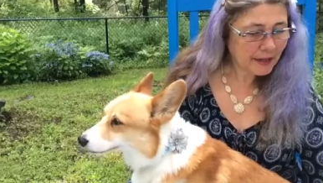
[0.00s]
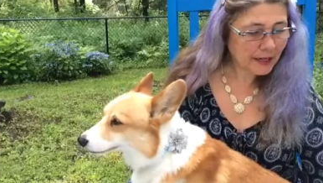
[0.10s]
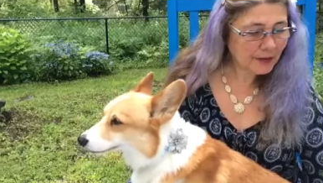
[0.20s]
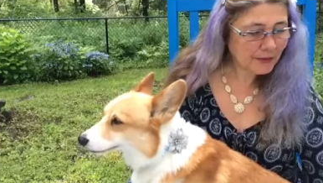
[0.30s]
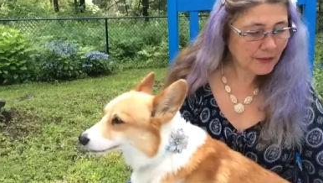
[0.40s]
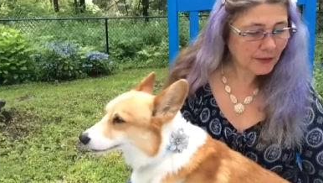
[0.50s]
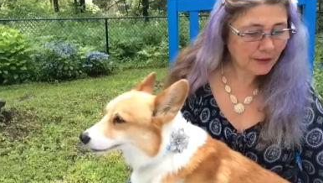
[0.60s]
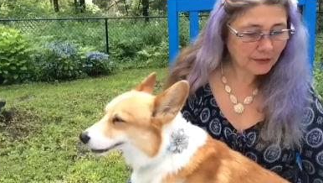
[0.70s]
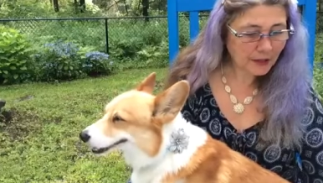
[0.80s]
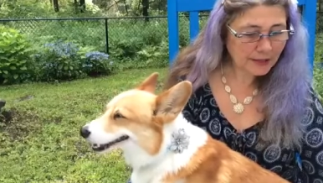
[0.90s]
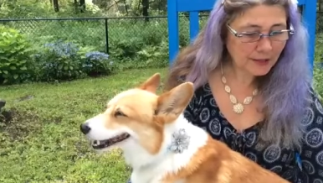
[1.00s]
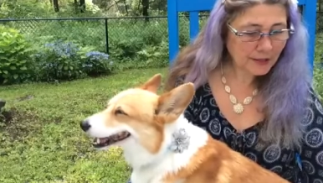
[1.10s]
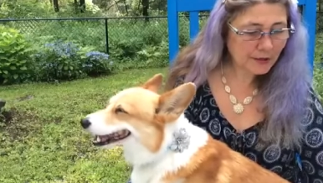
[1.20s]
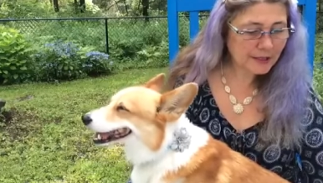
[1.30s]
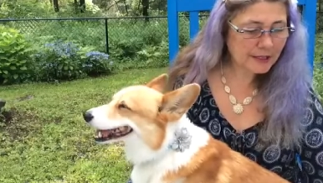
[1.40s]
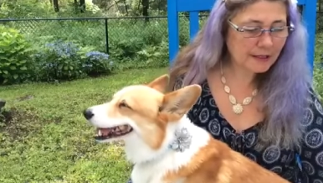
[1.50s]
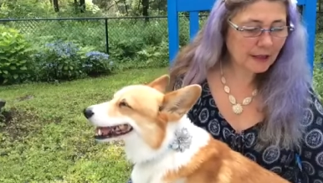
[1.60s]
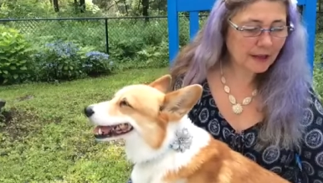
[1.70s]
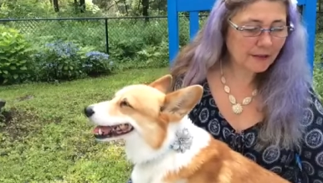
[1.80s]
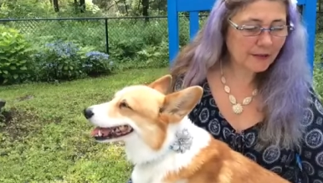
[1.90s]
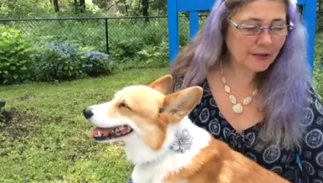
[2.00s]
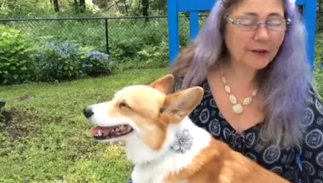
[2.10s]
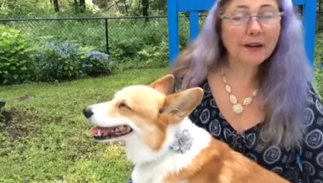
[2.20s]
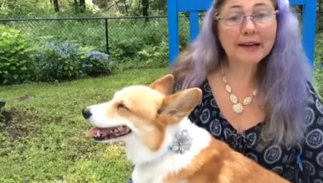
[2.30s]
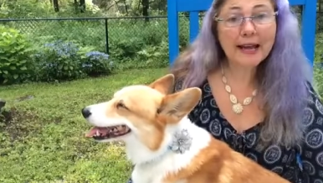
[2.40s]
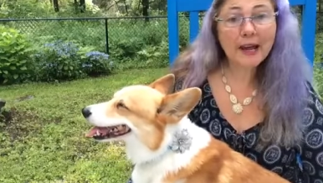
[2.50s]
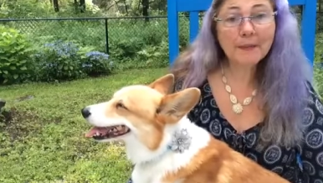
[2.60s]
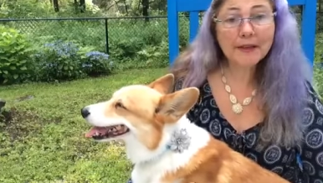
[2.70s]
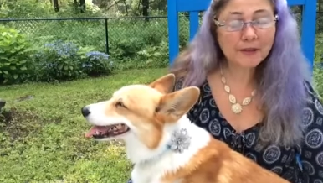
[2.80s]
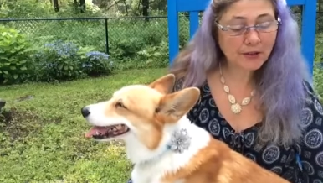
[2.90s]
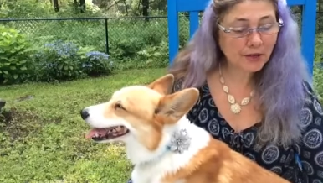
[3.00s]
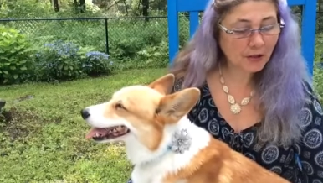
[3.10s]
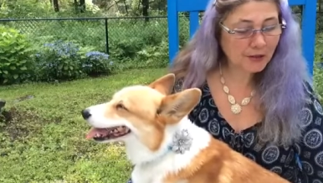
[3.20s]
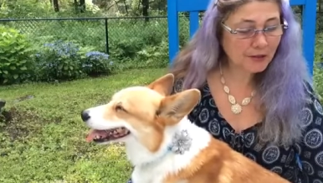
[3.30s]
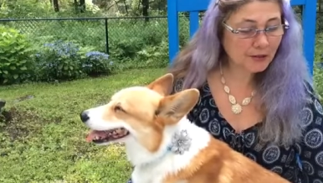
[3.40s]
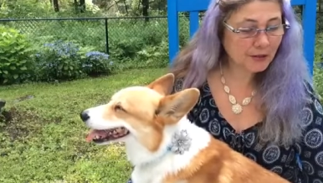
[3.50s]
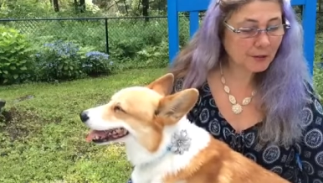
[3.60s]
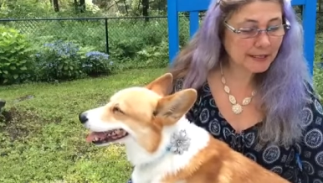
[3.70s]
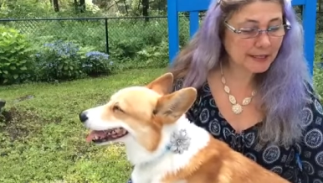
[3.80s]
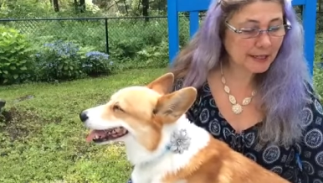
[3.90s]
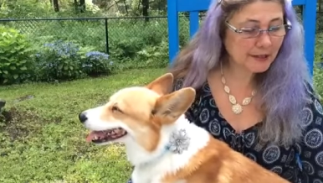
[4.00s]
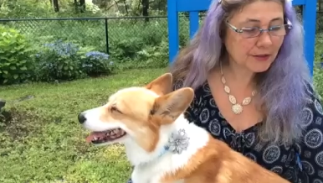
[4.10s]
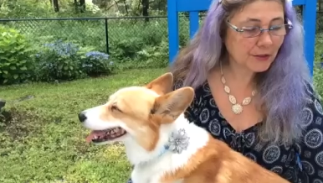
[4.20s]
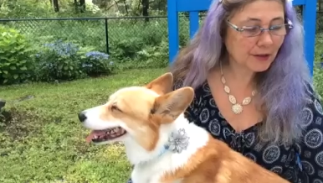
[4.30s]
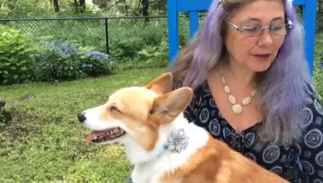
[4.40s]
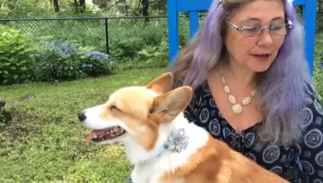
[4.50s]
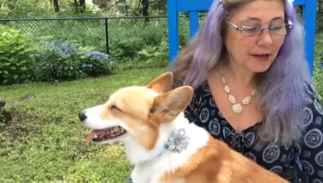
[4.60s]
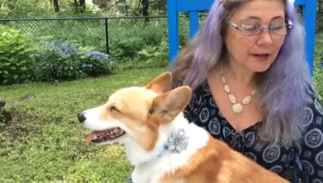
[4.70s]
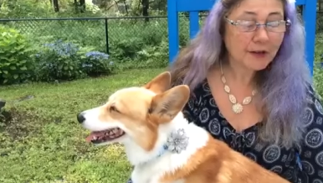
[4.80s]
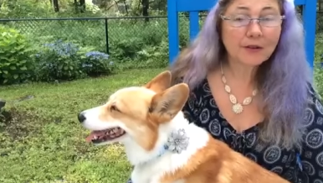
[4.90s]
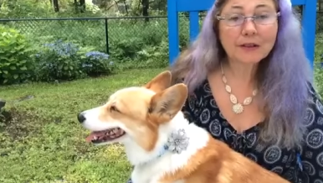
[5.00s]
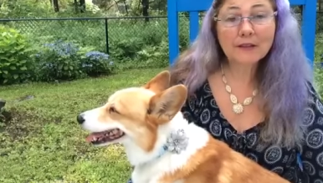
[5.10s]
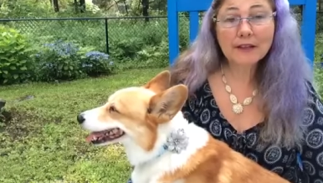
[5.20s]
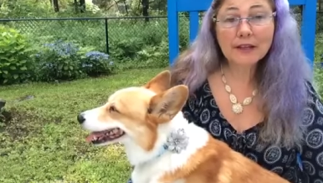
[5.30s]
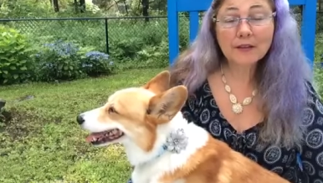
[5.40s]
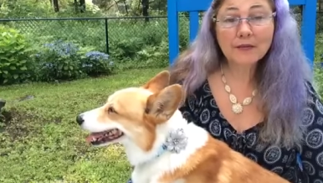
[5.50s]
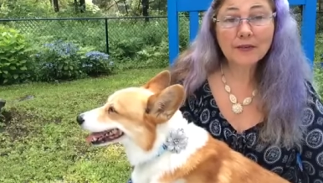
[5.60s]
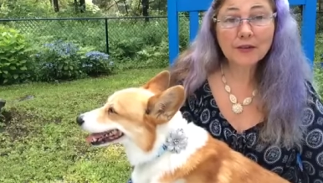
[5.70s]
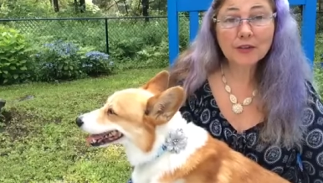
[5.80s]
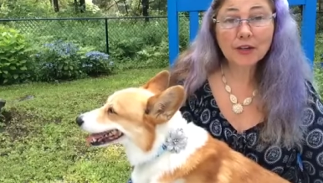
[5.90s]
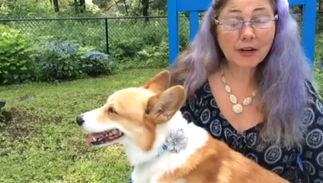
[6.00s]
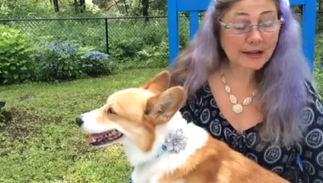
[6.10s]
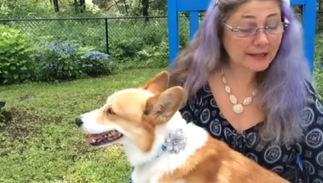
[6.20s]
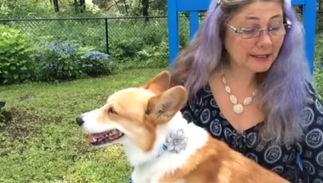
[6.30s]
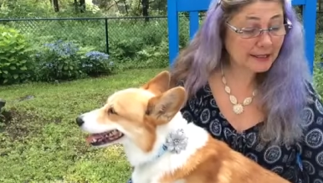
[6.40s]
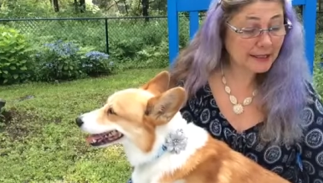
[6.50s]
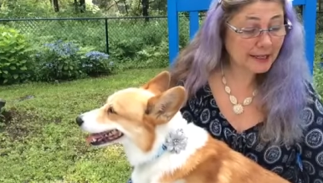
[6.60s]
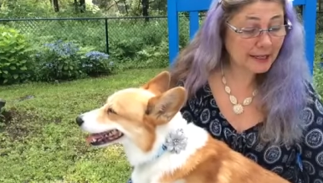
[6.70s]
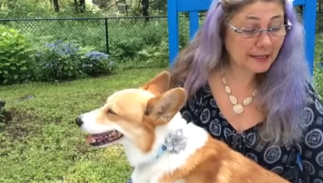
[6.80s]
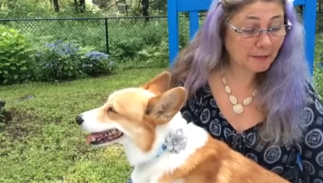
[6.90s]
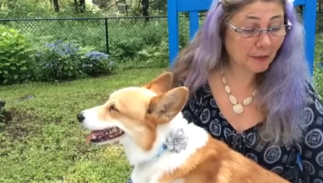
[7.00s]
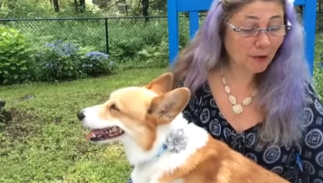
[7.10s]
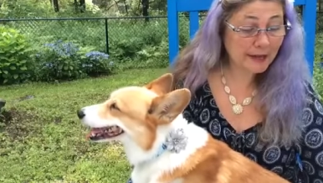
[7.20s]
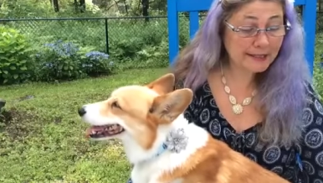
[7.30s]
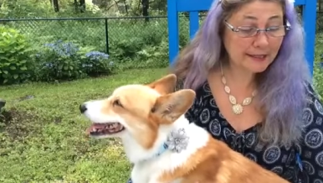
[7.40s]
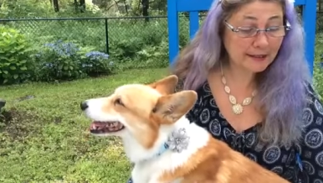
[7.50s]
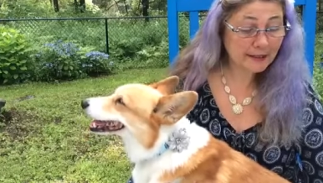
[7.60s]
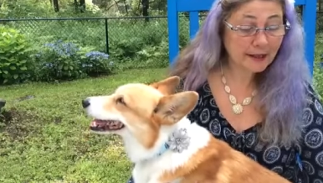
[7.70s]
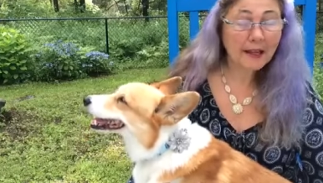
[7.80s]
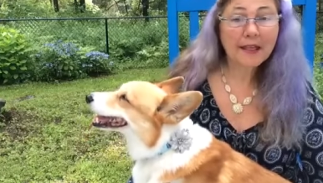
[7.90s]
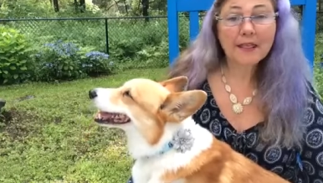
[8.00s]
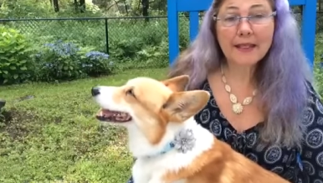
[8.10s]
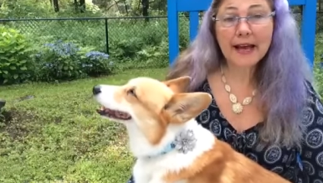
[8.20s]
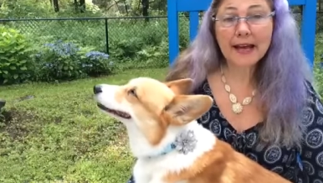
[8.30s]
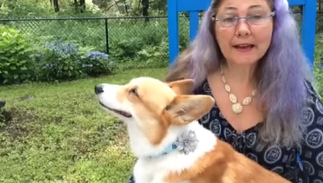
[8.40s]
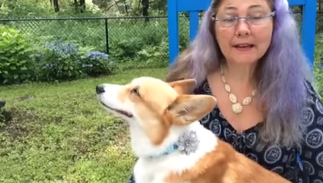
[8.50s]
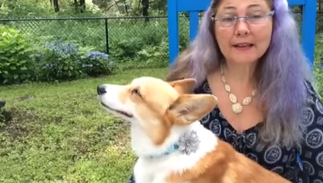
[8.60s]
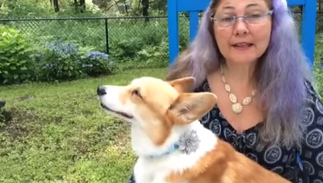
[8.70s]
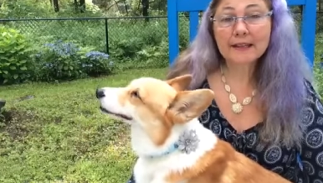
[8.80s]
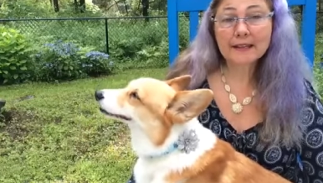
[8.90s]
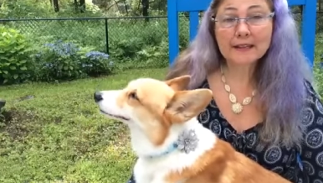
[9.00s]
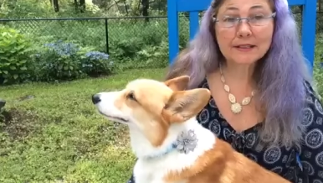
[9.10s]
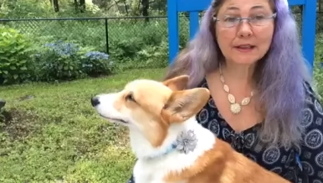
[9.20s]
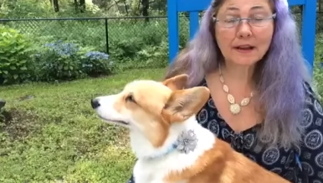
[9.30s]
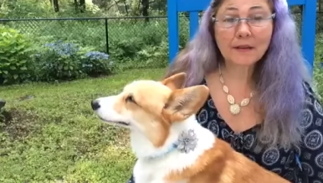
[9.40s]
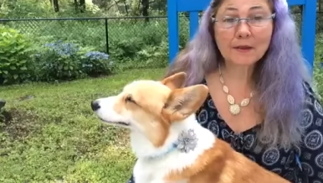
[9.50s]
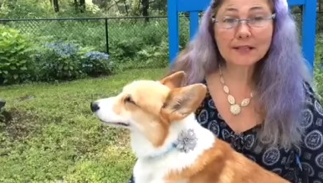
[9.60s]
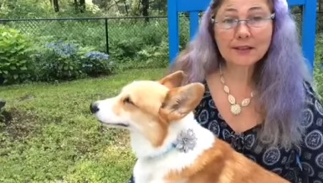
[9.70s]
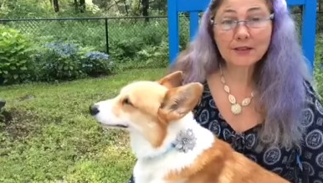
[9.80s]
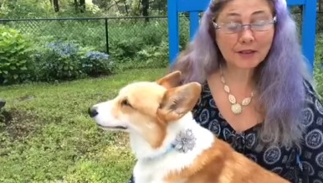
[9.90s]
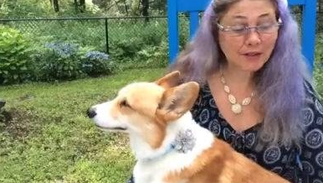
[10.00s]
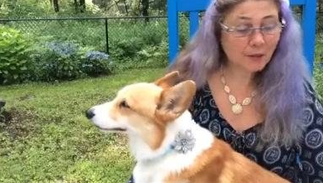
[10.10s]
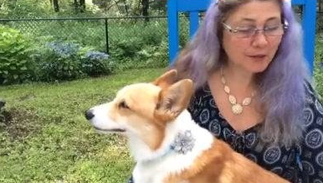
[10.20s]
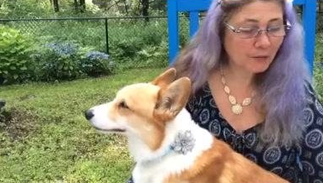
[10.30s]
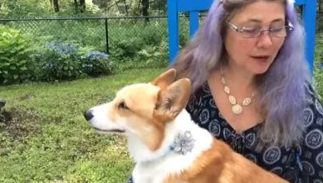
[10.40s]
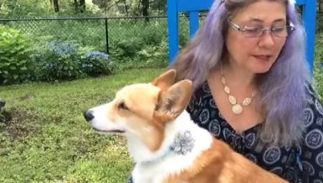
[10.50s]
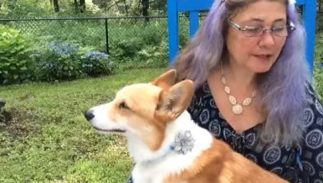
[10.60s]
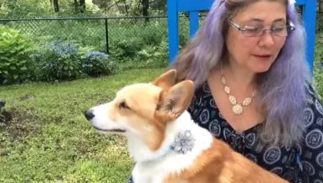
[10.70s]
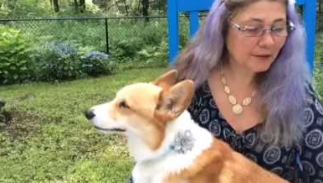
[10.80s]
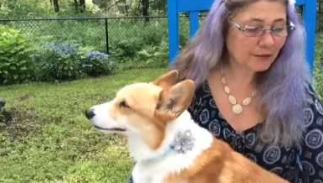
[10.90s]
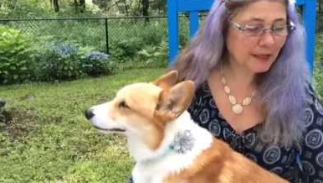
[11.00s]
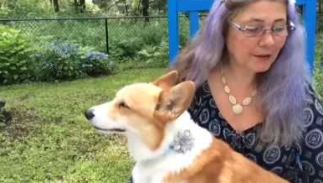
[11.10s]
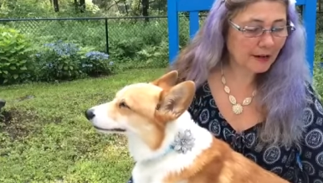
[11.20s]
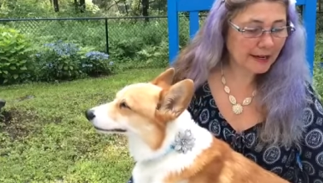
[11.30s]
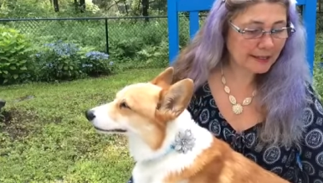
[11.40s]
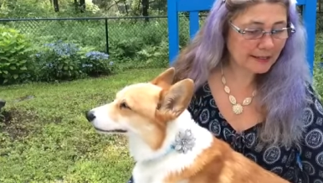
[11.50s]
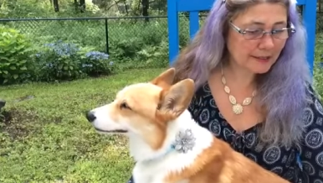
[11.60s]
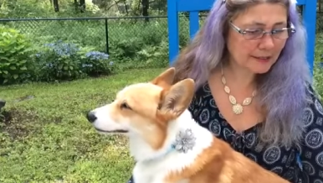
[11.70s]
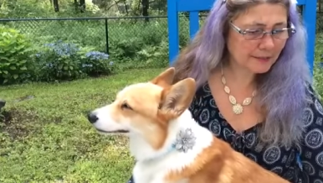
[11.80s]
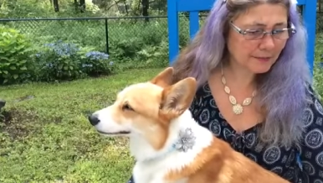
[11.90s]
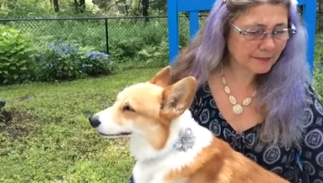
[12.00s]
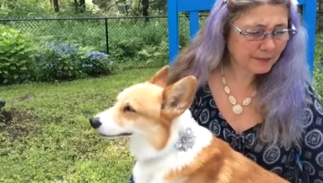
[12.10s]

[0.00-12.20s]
If you have lost interest in life and you're unhappy in your current circumstance, or you're living in the future and not staying in the present, that is a reason that you would want dill flower essence.